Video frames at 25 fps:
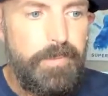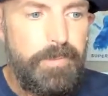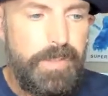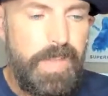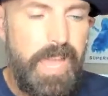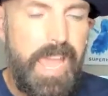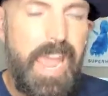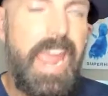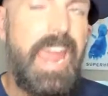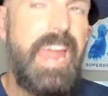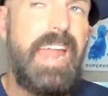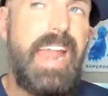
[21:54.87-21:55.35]

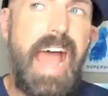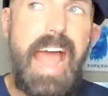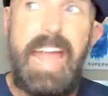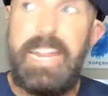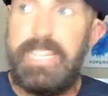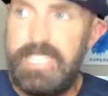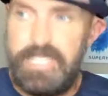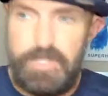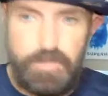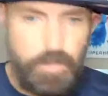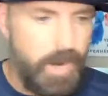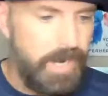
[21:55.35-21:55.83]
and I
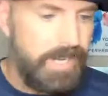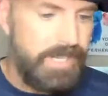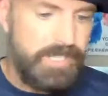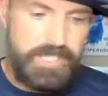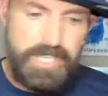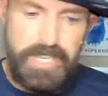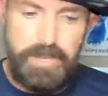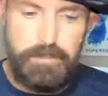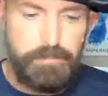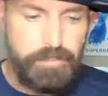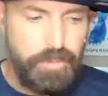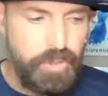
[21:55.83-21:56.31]
just want to
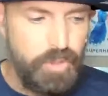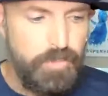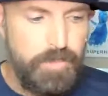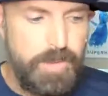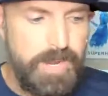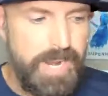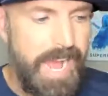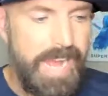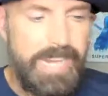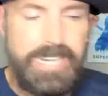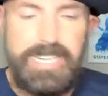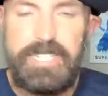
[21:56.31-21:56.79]
see
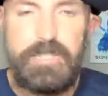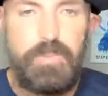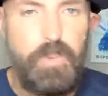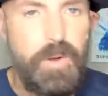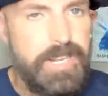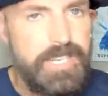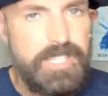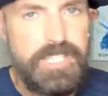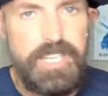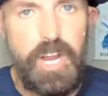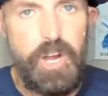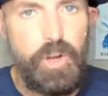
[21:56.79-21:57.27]
improvement. I just
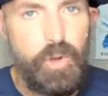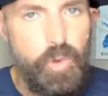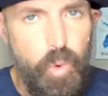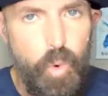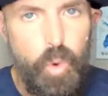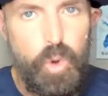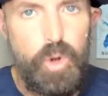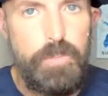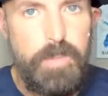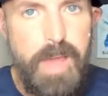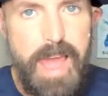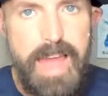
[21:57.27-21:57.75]
want to see our
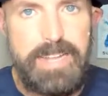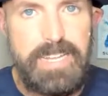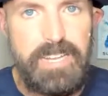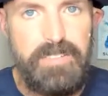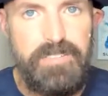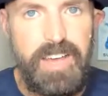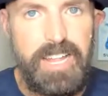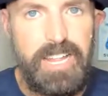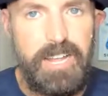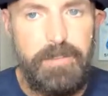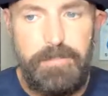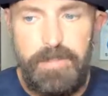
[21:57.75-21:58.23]
quarterback
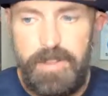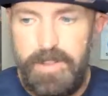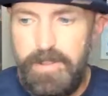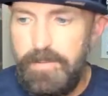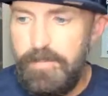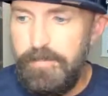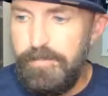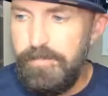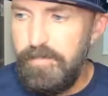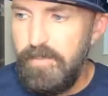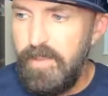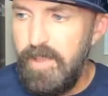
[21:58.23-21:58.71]
develop.
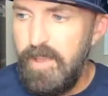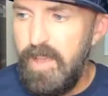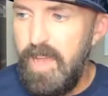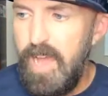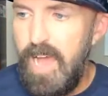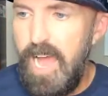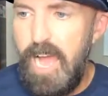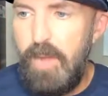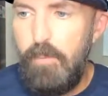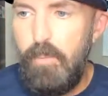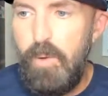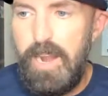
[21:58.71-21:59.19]

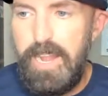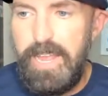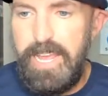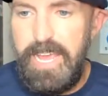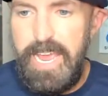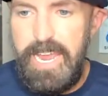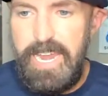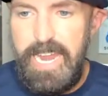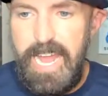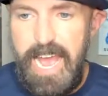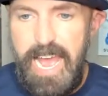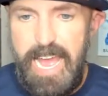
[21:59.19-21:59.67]
I want to
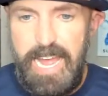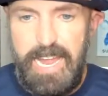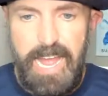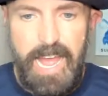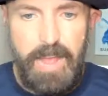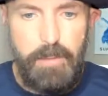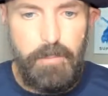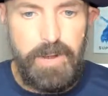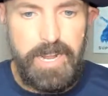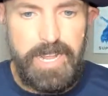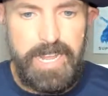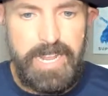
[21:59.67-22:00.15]
get
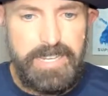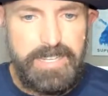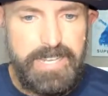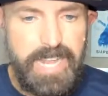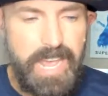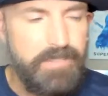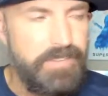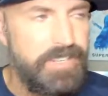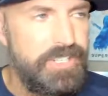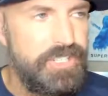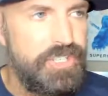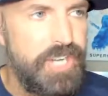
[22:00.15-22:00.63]

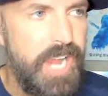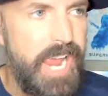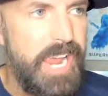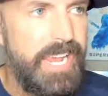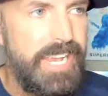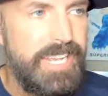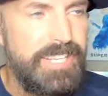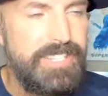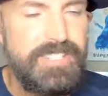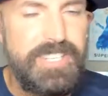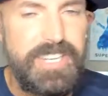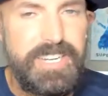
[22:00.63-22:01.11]
Tevin
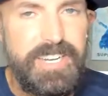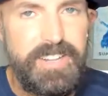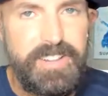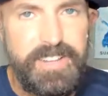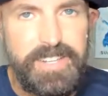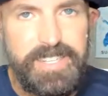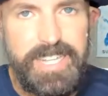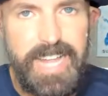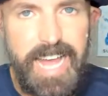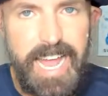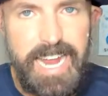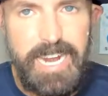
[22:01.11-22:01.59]
Jenkins into the
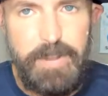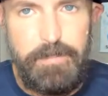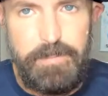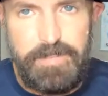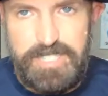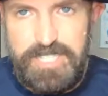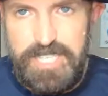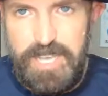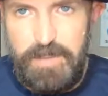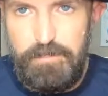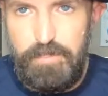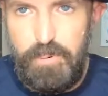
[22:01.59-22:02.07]
lineup
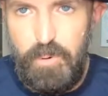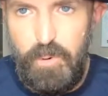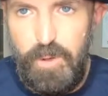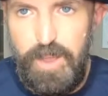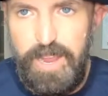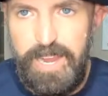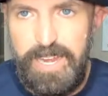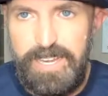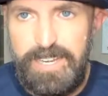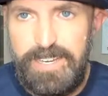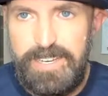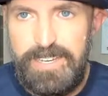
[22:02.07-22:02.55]
at some
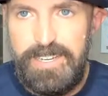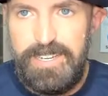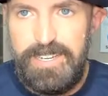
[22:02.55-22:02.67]
point.